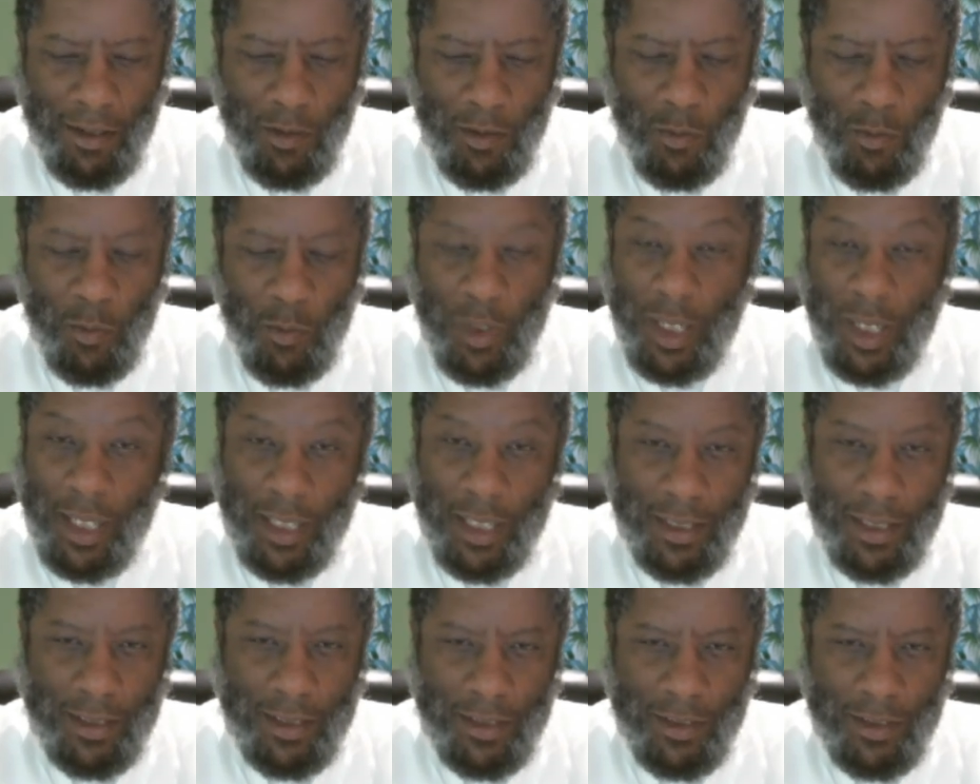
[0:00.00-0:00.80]

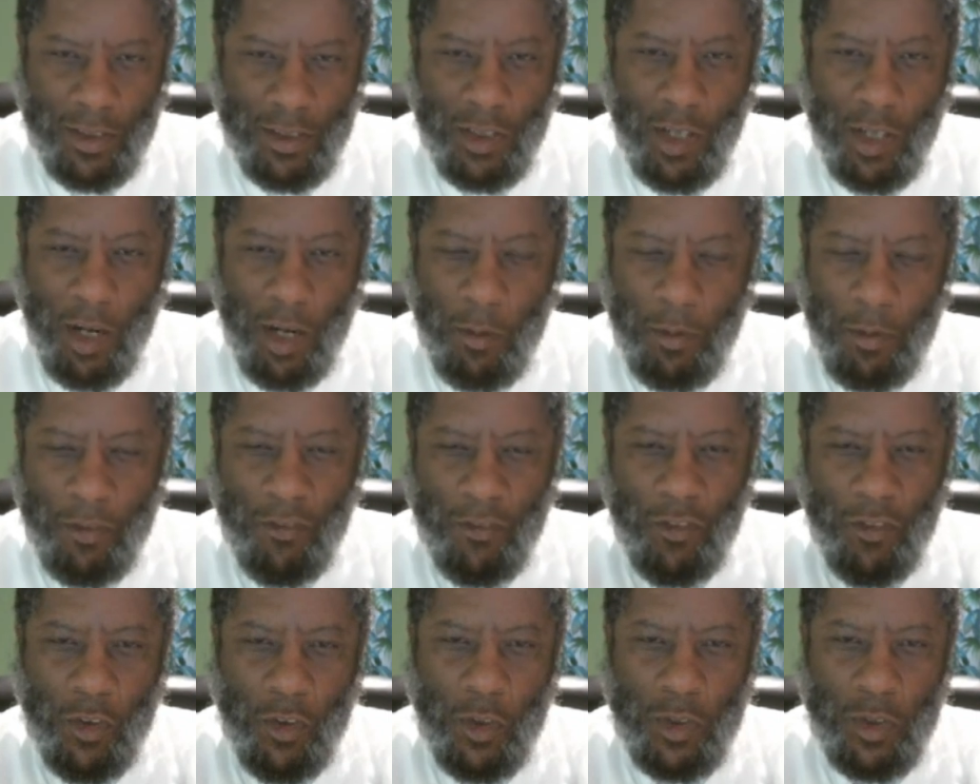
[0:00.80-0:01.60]
religions. So I
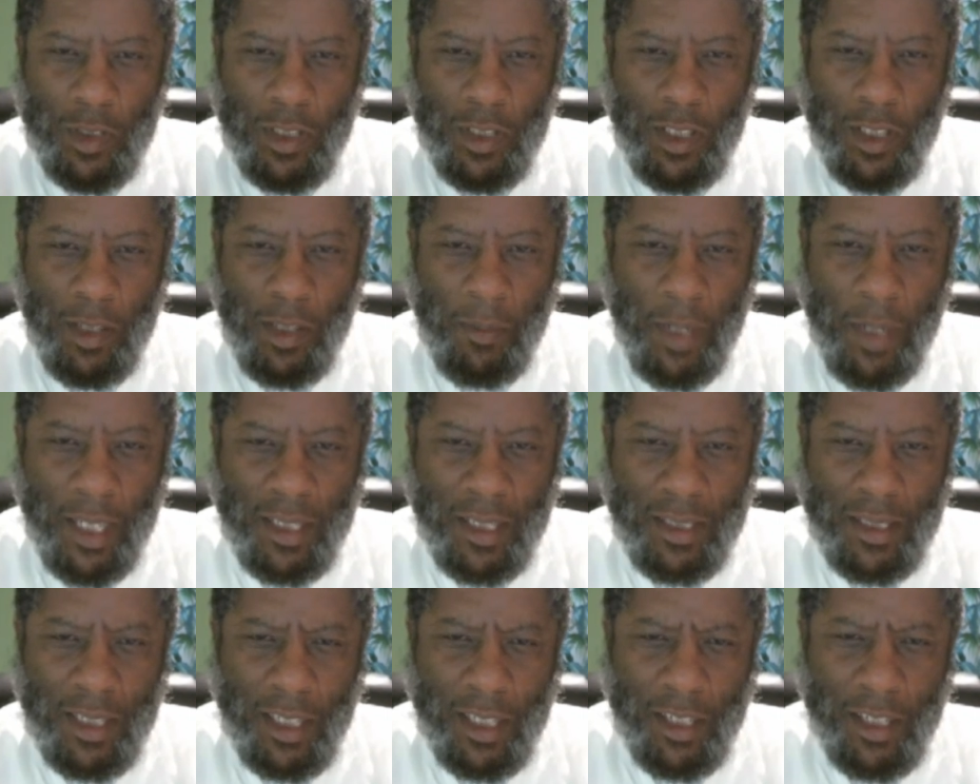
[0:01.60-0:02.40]
refer to them
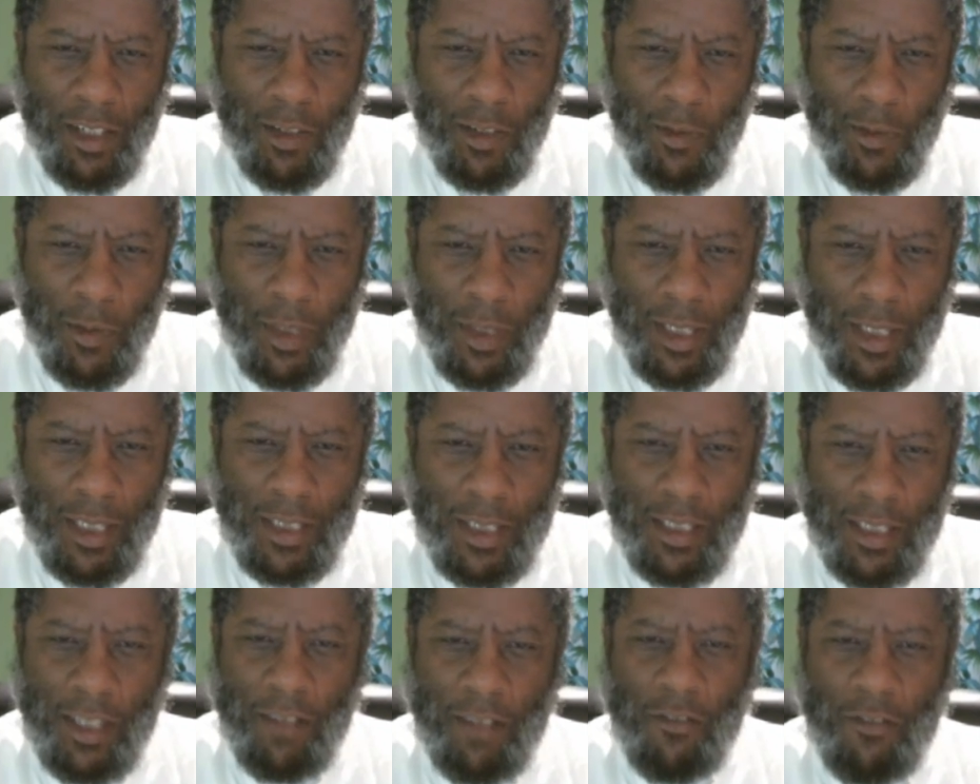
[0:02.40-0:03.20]
as secular religion.